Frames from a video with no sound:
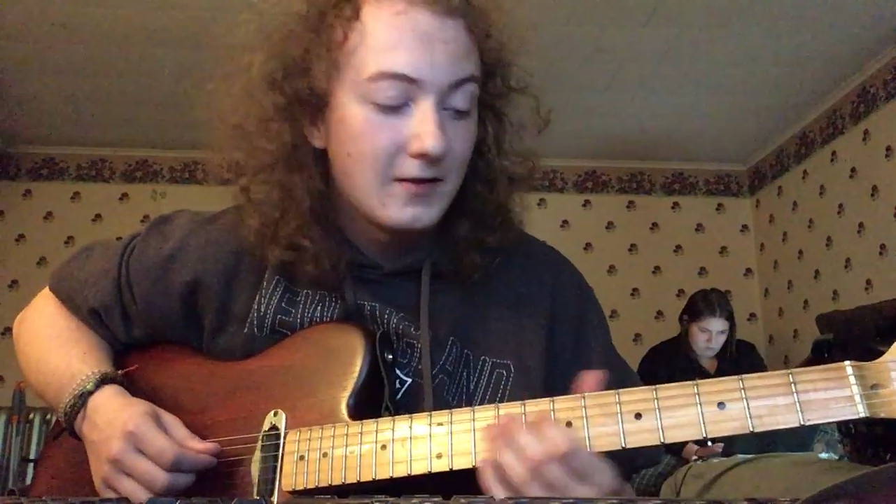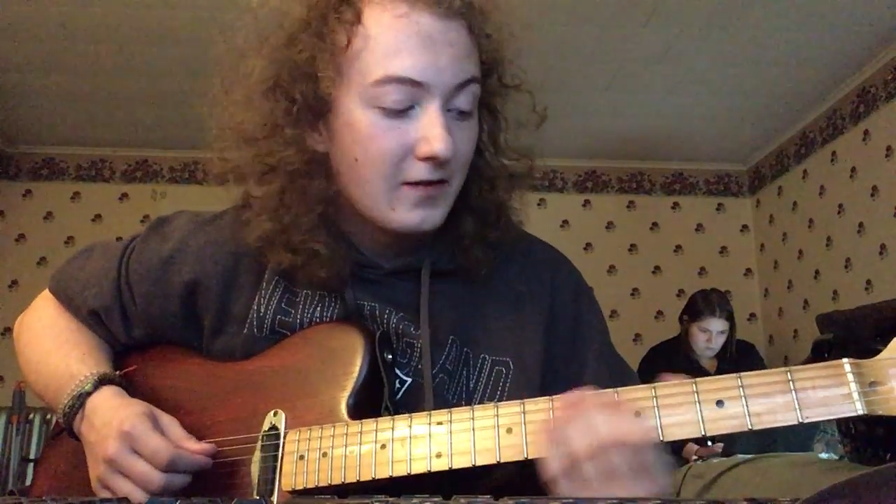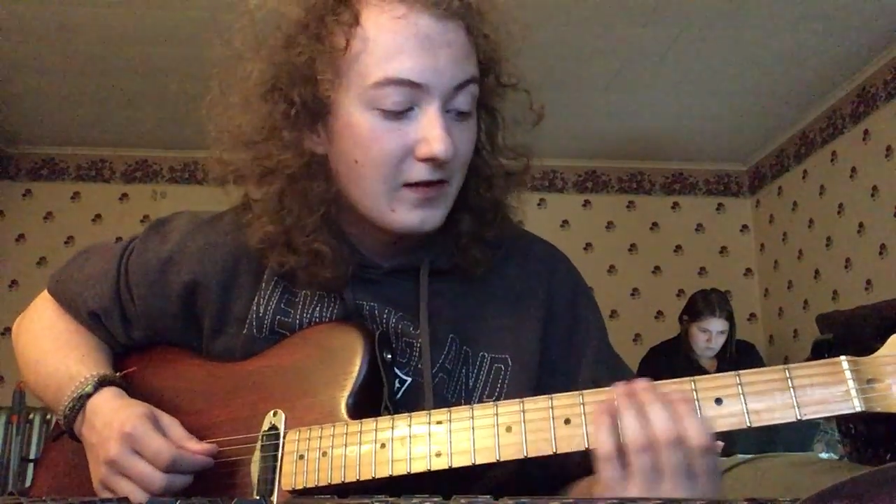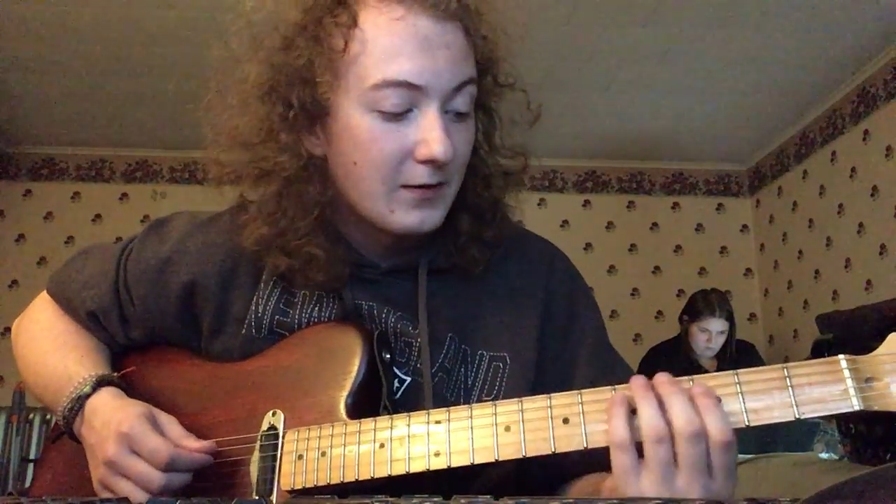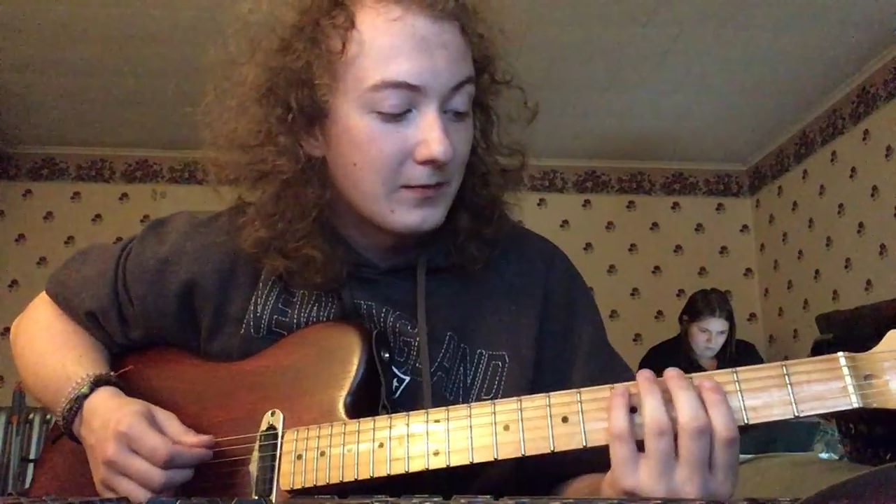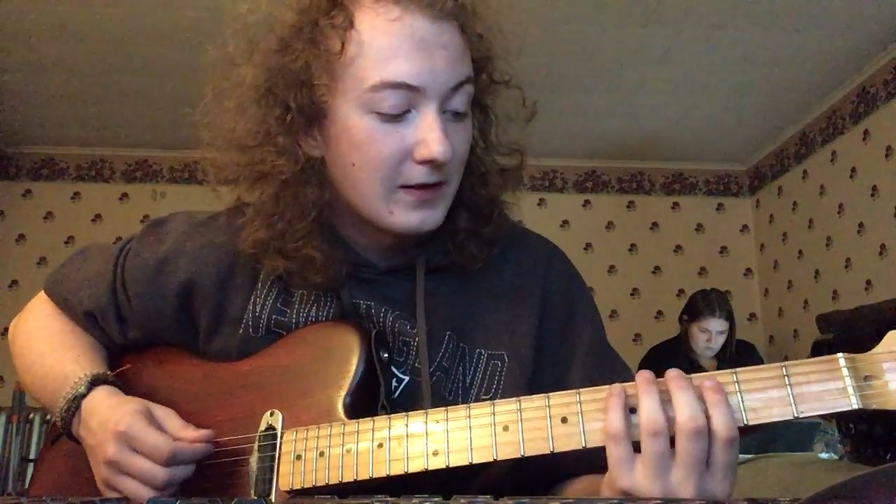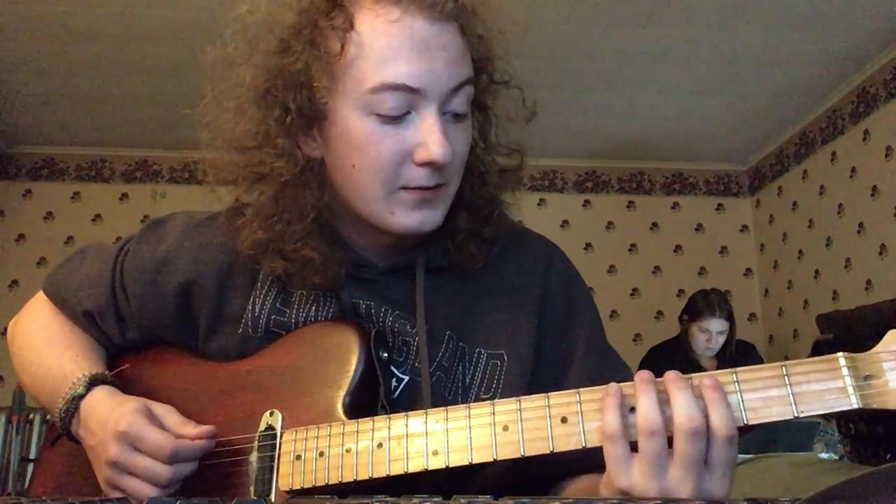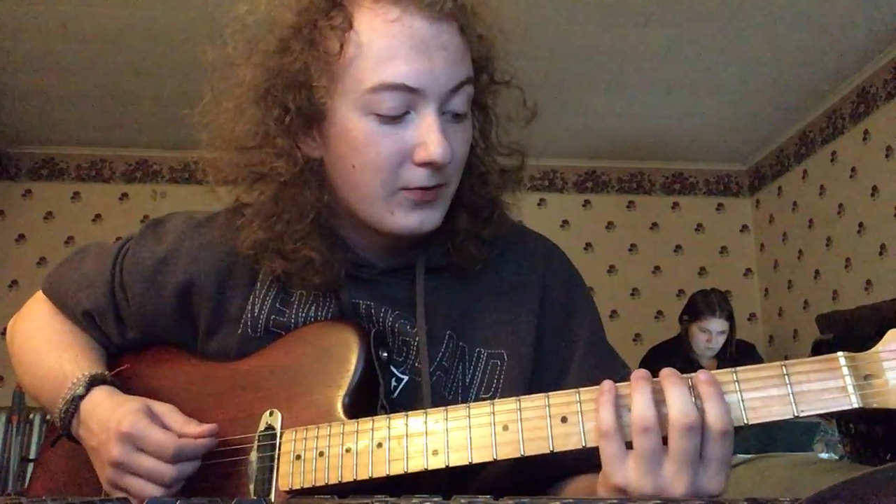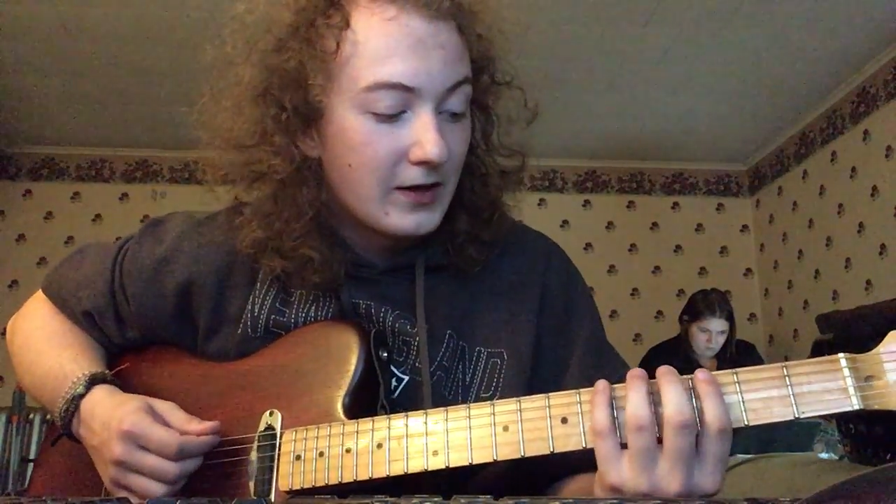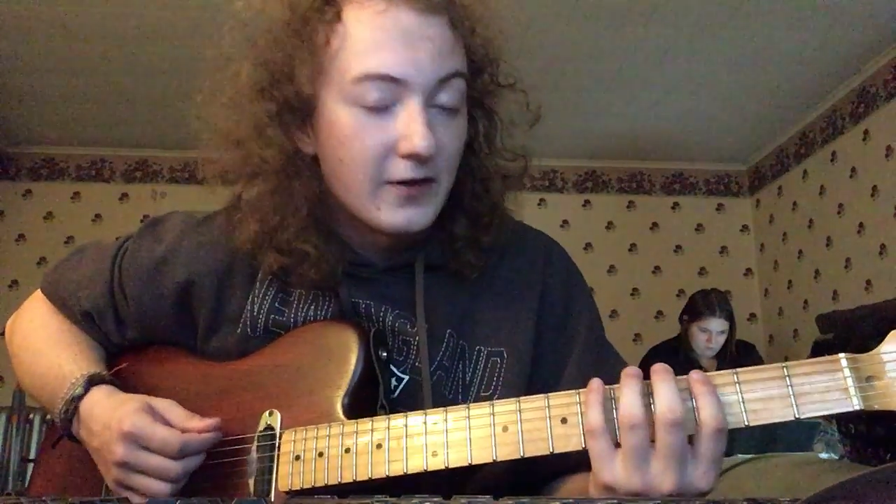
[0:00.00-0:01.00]
Same thing
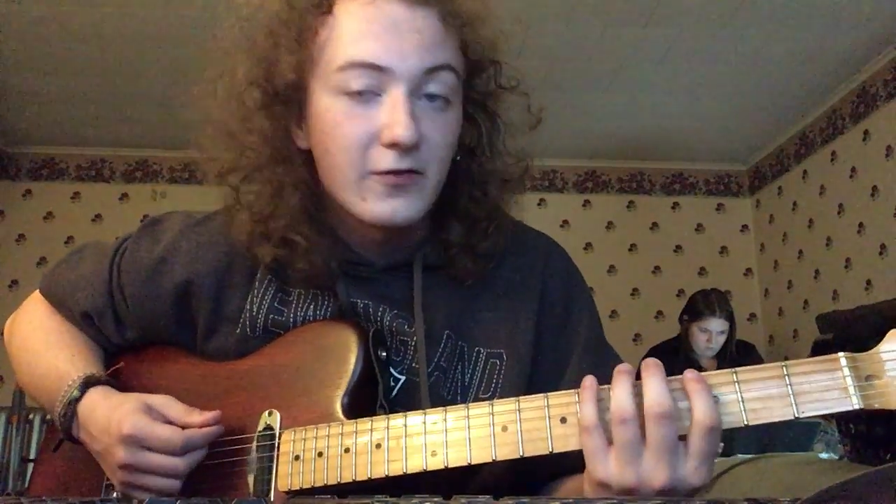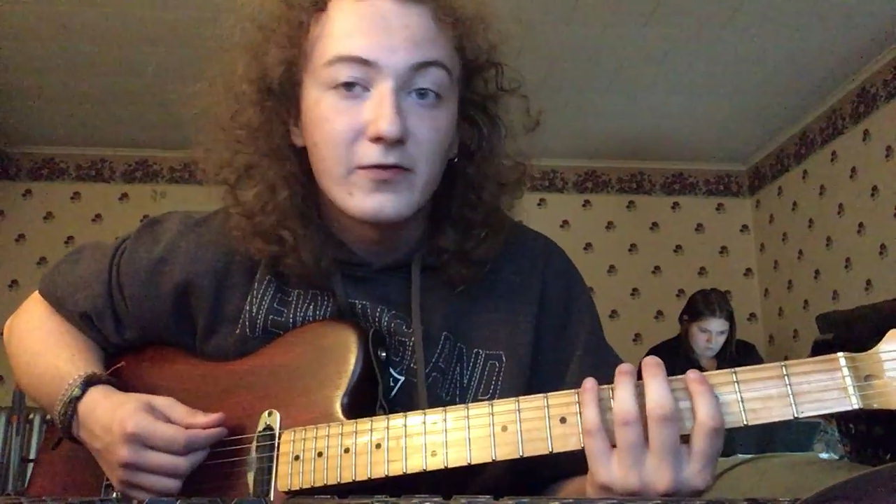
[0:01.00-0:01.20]
applies